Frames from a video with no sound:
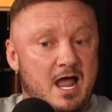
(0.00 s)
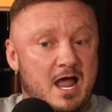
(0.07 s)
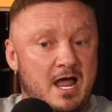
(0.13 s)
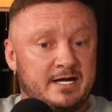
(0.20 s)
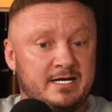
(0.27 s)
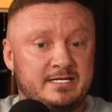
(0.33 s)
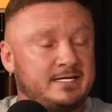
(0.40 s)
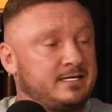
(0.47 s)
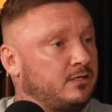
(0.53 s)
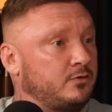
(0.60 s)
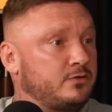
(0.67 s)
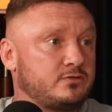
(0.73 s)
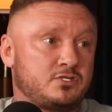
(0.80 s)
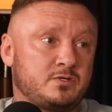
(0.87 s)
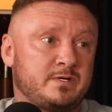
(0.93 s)
And he didn't
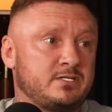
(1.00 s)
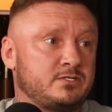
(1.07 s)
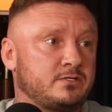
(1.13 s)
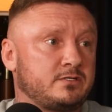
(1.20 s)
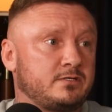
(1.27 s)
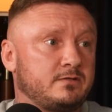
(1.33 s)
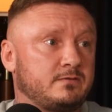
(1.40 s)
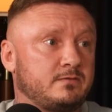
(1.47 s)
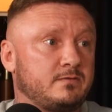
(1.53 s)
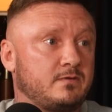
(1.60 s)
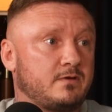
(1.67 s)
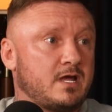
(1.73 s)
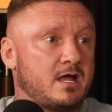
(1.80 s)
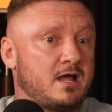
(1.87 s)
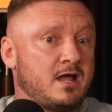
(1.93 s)
look too injured.
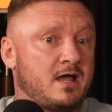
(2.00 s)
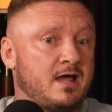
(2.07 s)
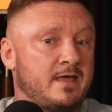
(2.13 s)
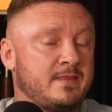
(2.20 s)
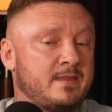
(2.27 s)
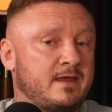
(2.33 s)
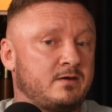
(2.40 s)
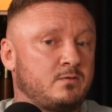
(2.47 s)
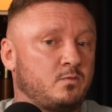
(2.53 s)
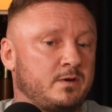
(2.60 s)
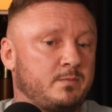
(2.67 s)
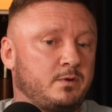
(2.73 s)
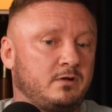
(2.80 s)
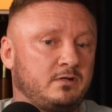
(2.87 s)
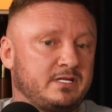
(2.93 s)
And then we
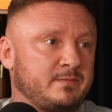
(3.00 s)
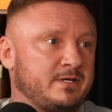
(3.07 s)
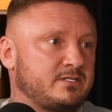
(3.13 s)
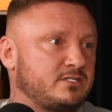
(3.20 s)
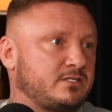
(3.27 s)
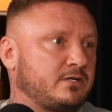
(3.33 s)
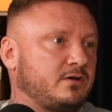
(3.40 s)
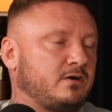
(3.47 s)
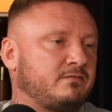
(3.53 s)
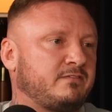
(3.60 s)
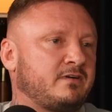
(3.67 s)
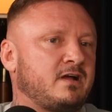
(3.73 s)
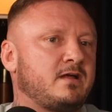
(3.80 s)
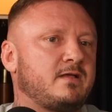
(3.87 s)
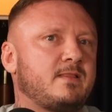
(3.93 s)
pulled him into the
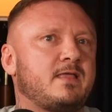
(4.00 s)
cover,